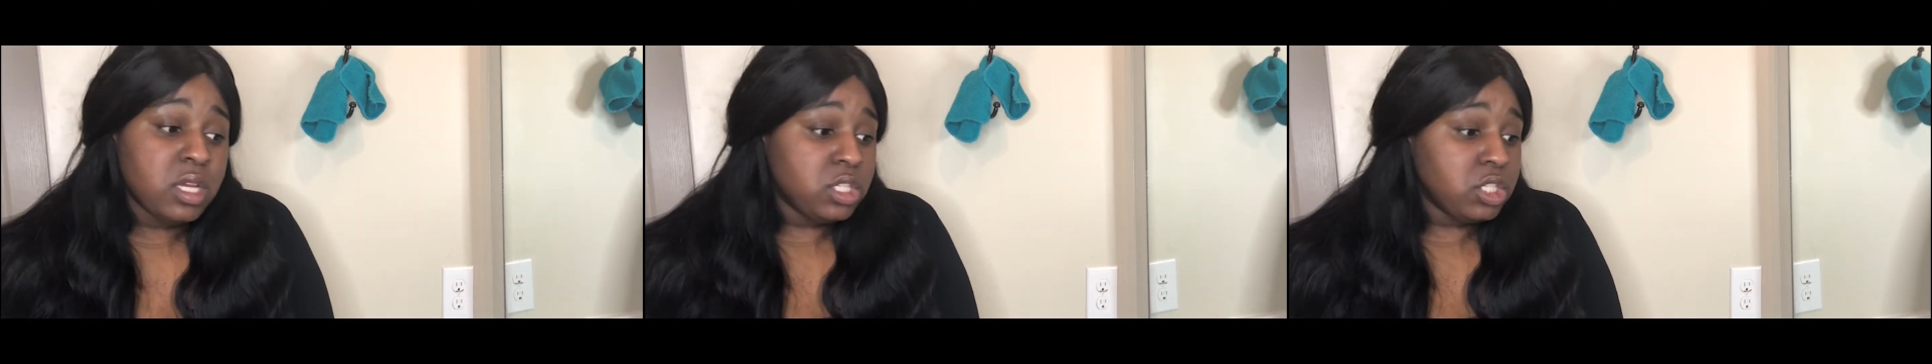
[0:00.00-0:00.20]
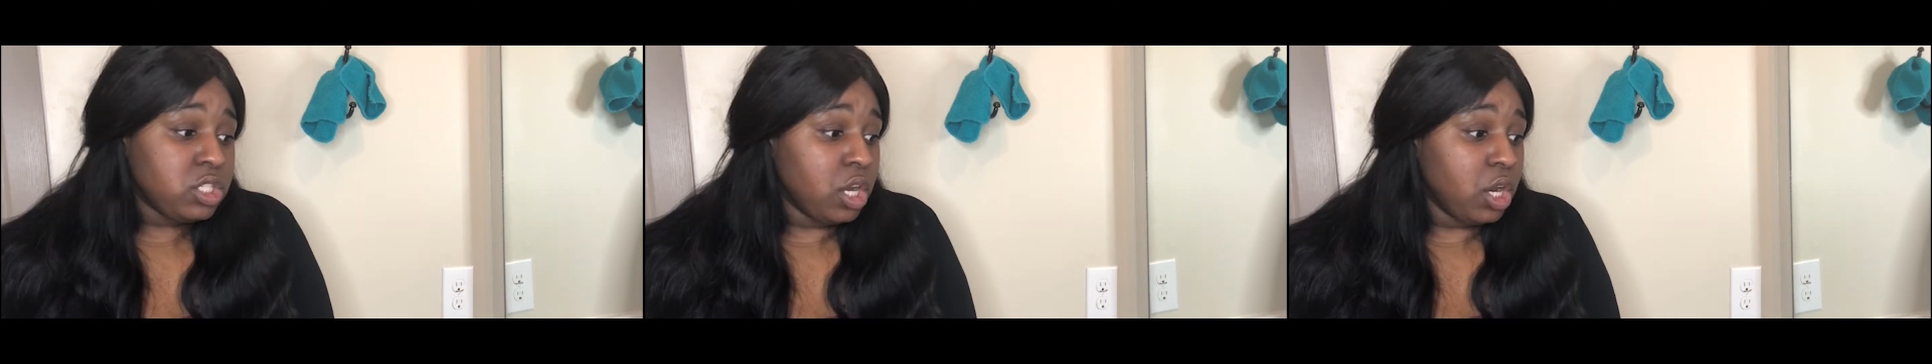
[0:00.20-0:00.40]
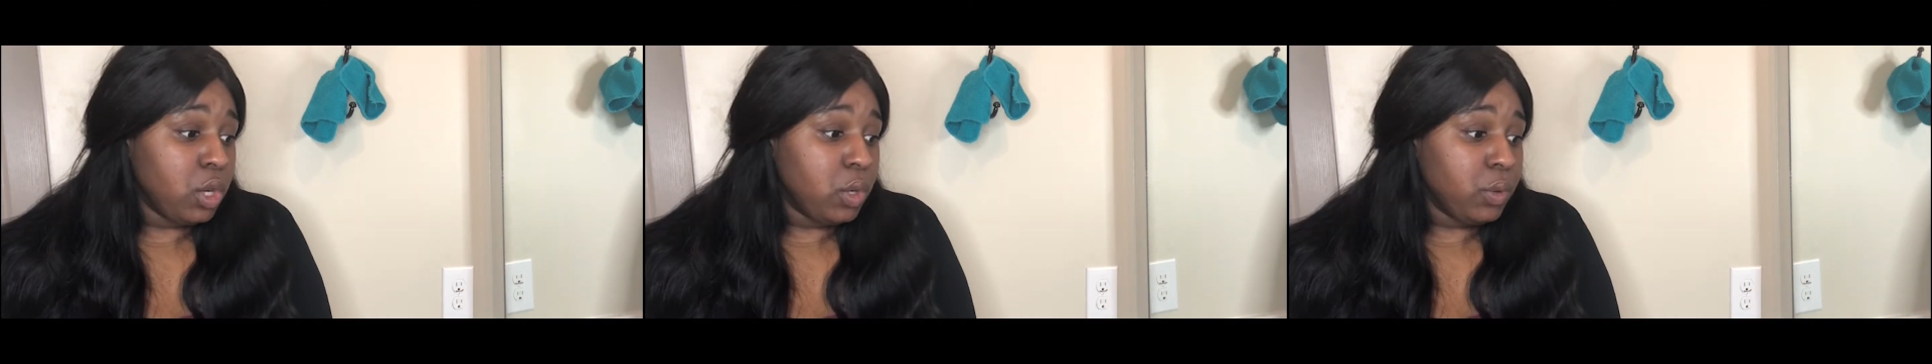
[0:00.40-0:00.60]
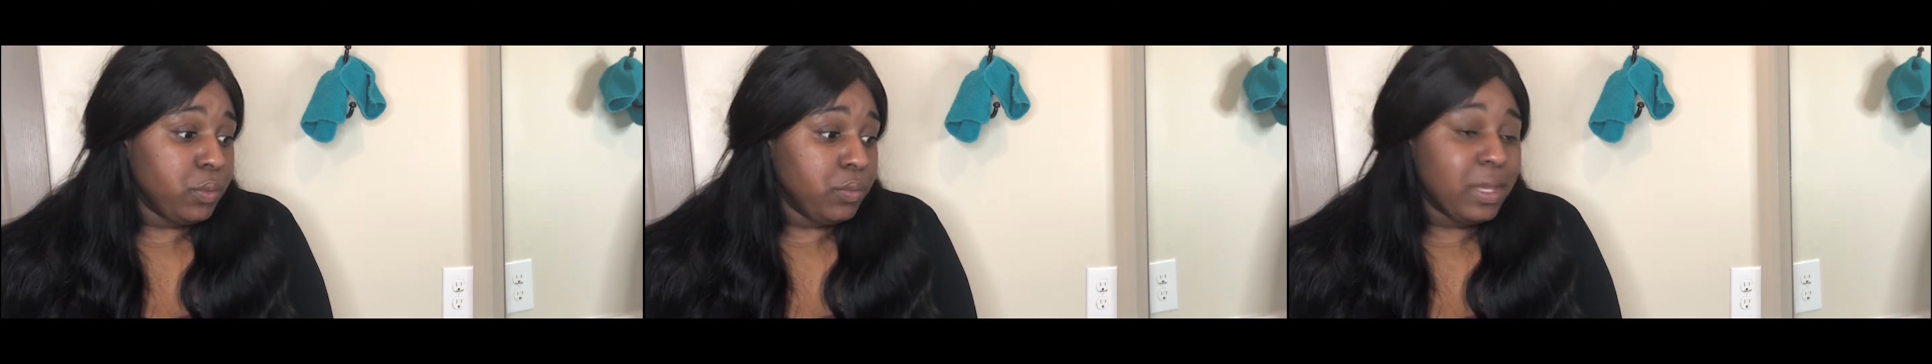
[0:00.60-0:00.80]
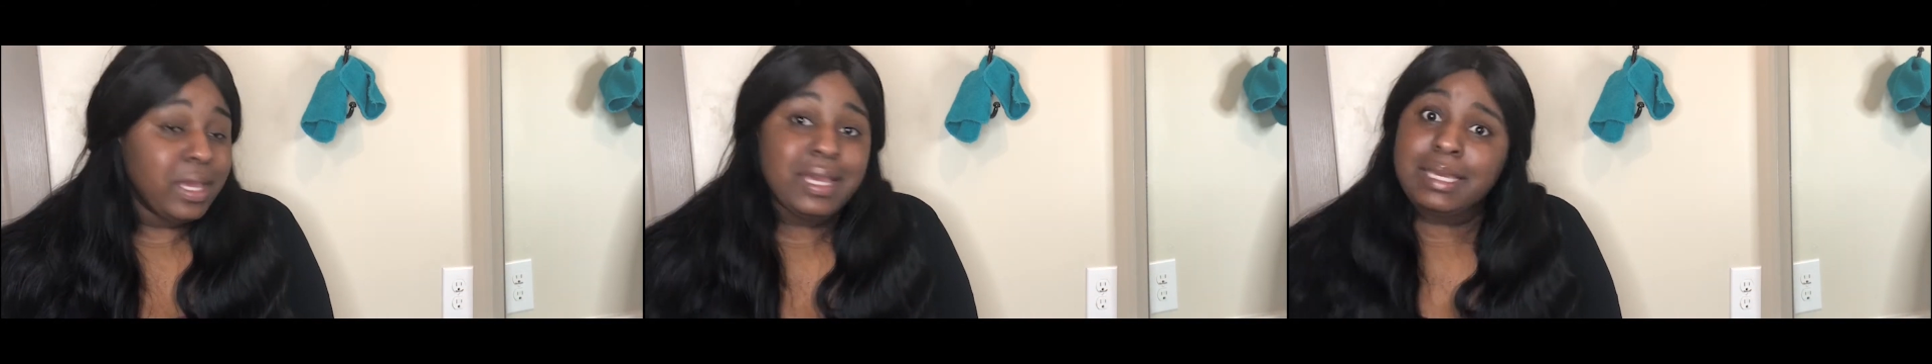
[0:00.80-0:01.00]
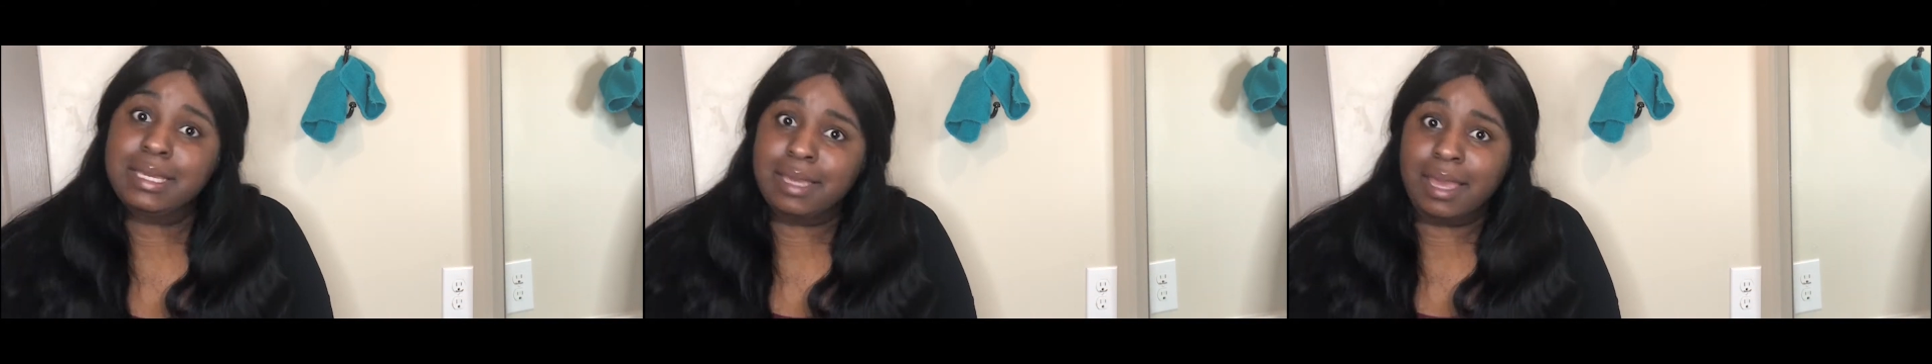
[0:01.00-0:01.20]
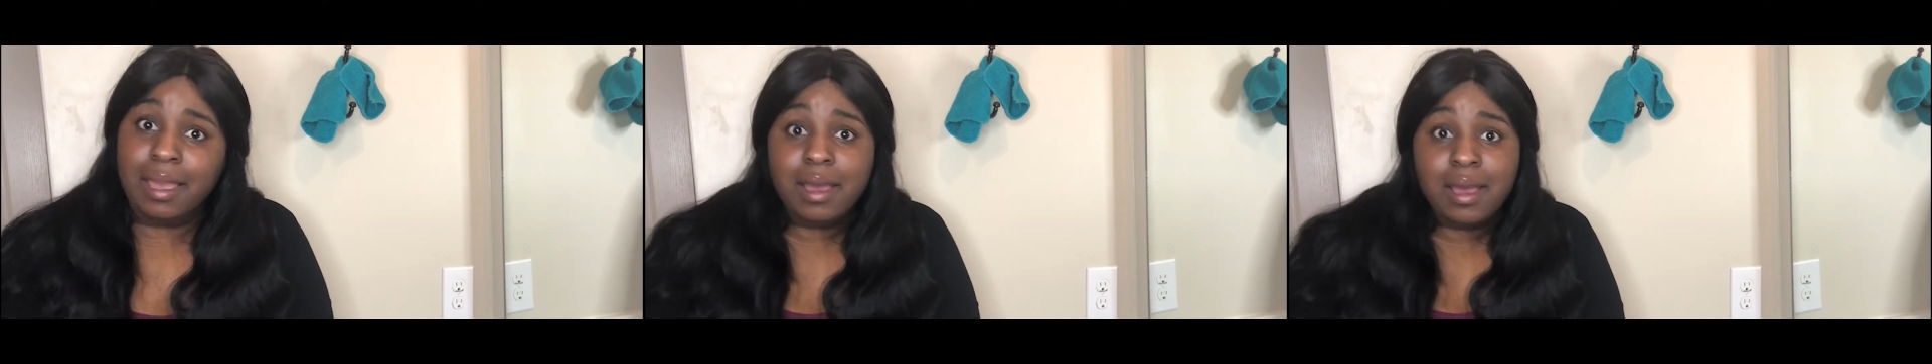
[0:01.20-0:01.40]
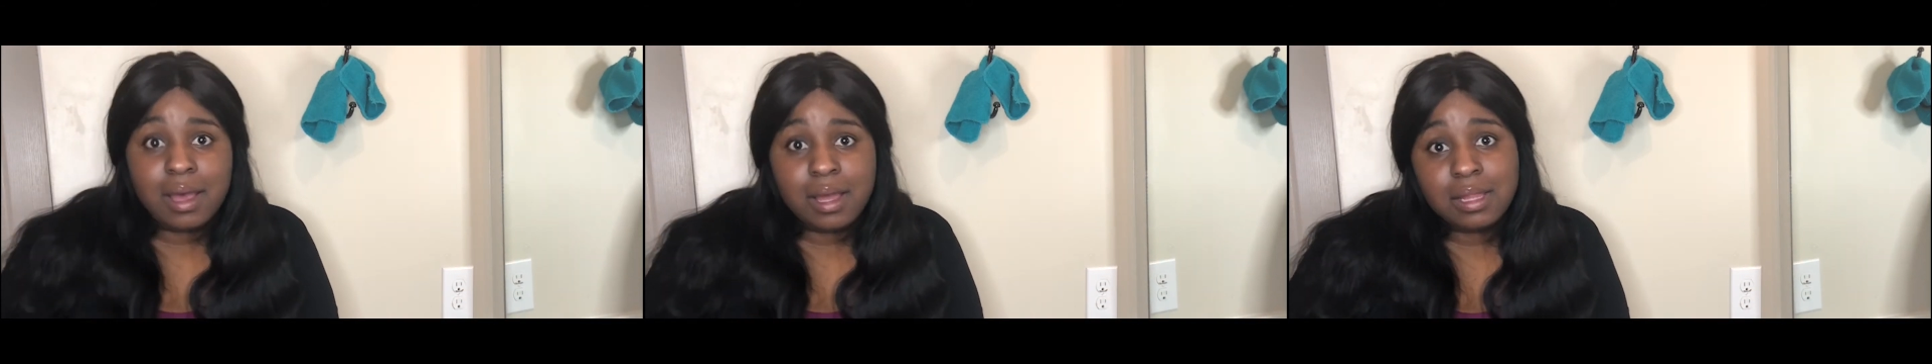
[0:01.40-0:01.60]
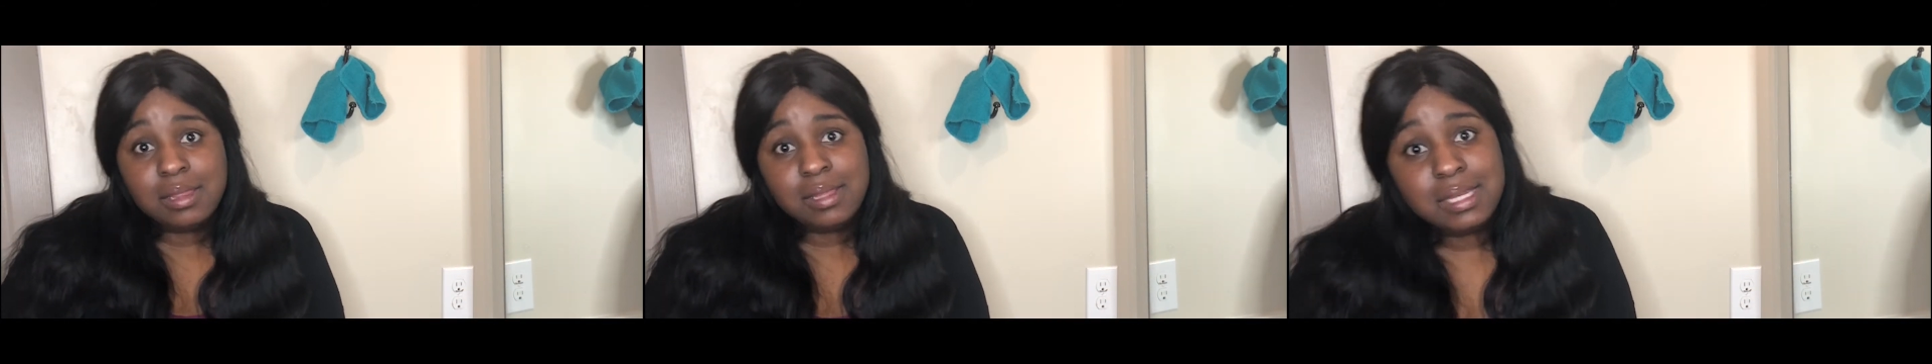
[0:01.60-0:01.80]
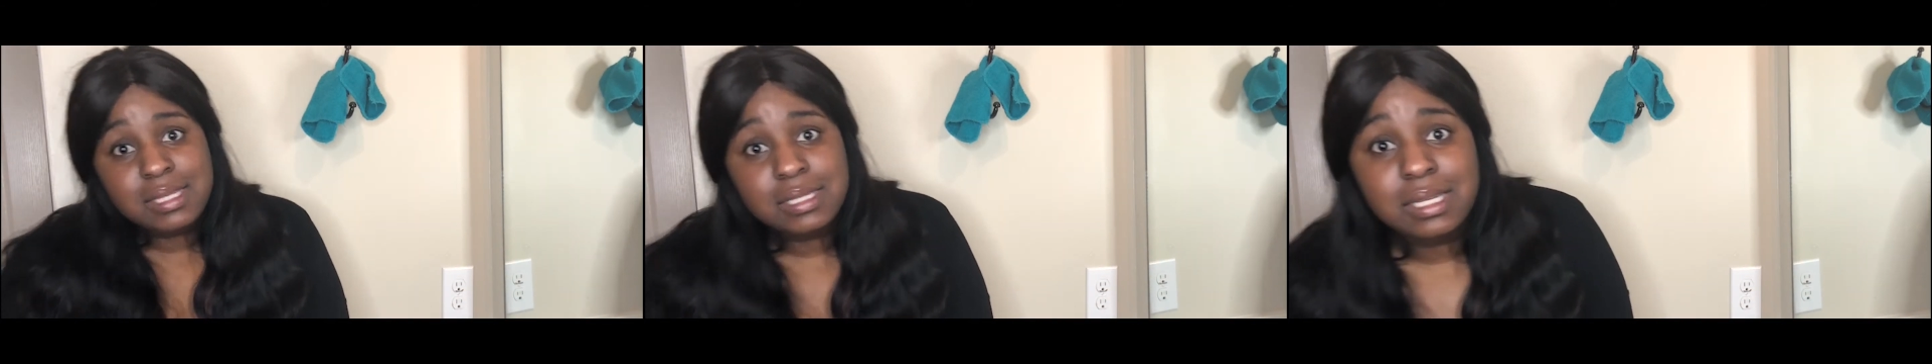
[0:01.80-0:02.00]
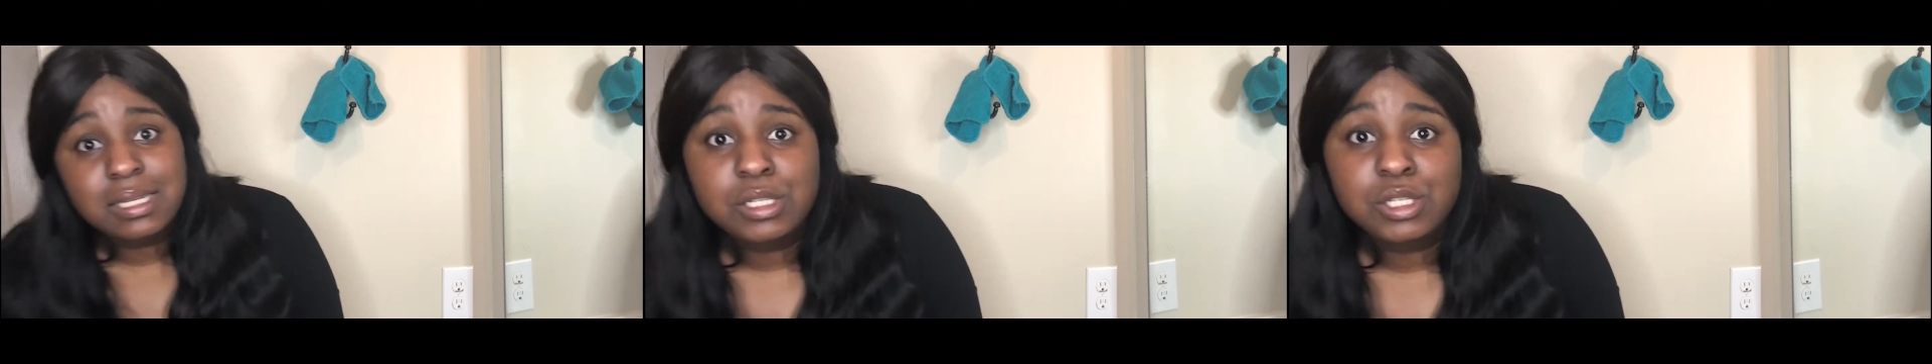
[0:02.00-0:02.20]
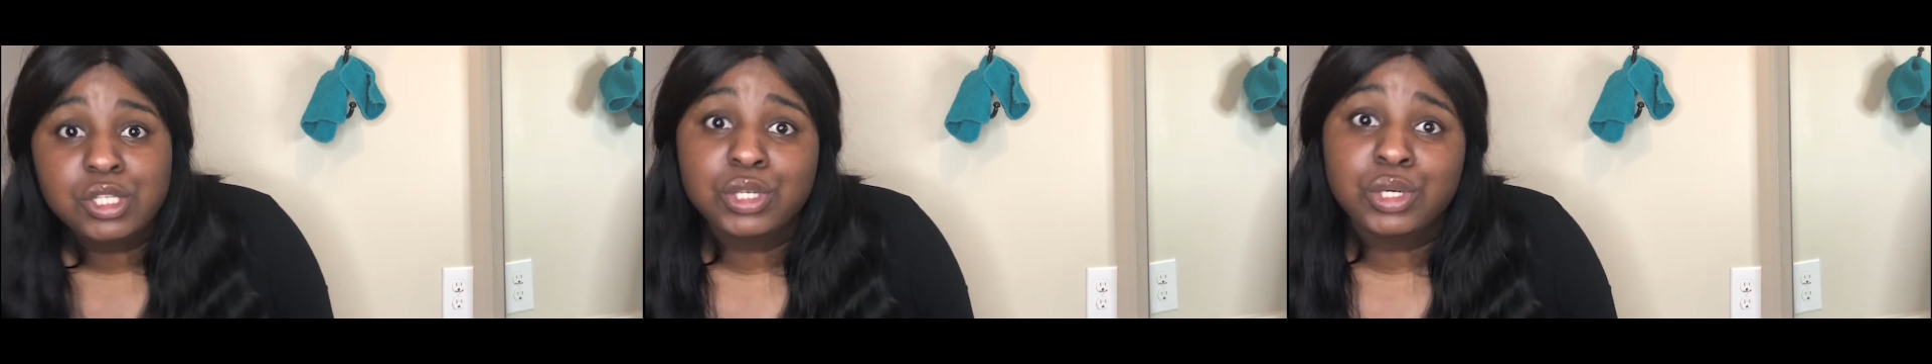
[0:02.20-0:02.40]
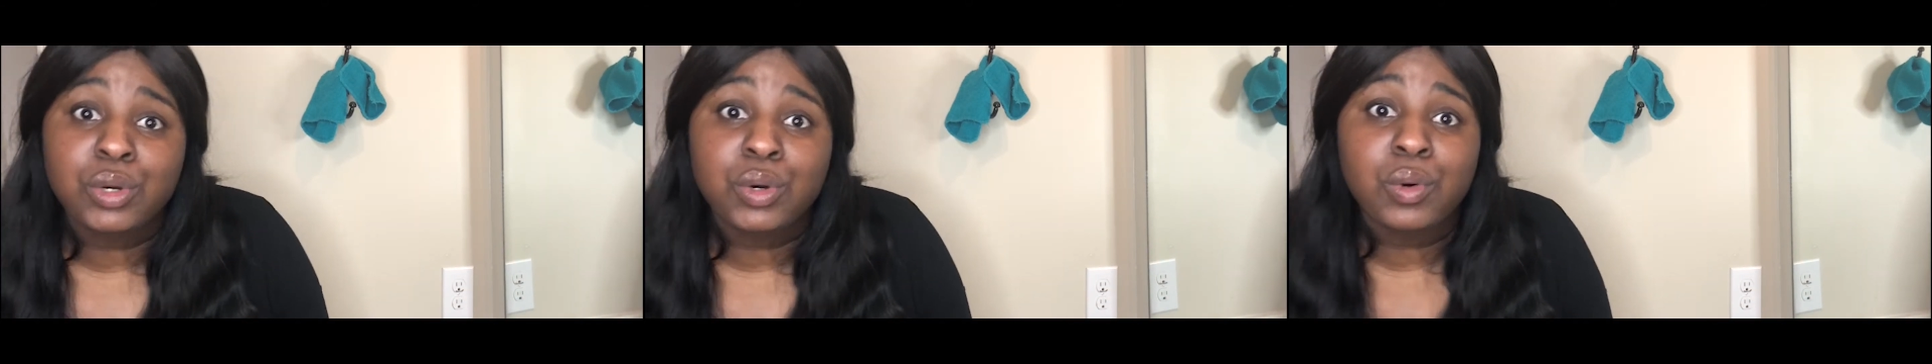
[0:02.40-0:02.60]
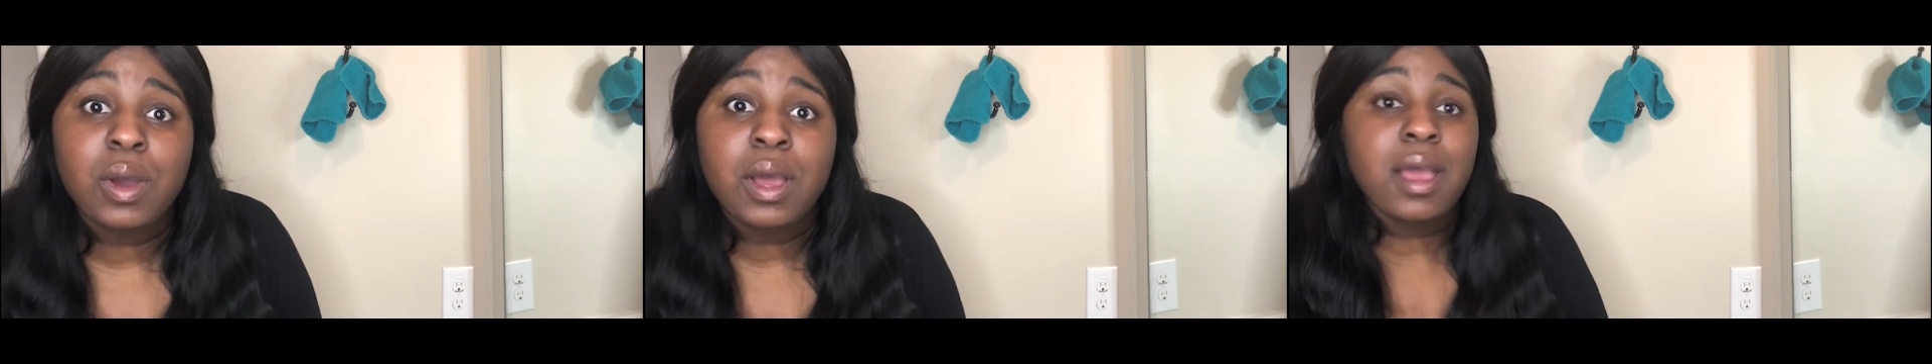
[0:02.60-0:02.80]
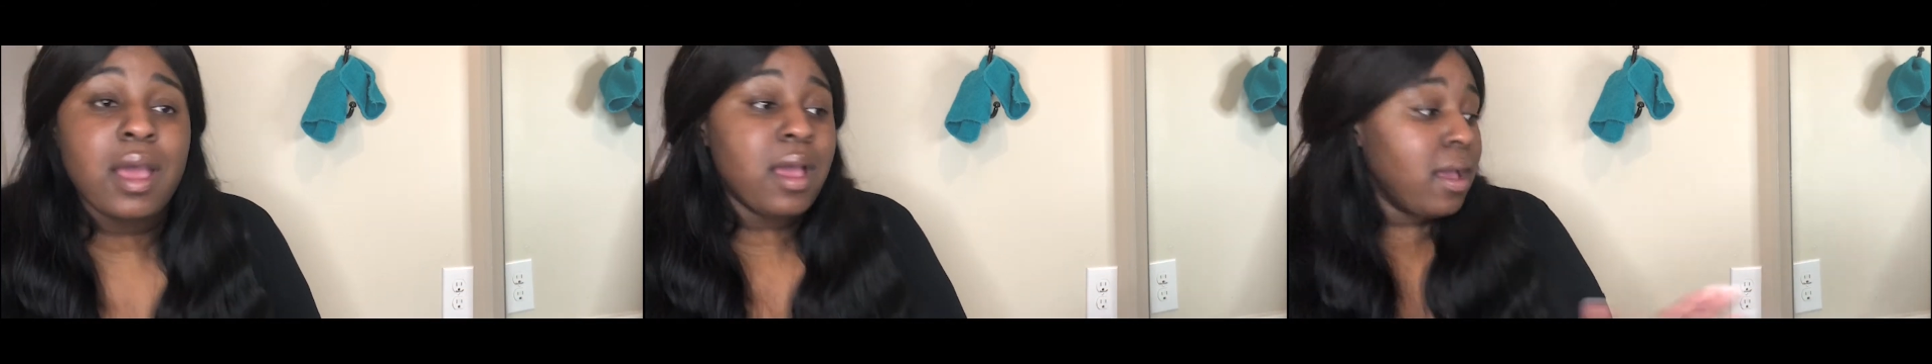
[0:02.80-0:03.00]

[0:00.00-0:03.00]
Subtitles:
So yeah, let's get into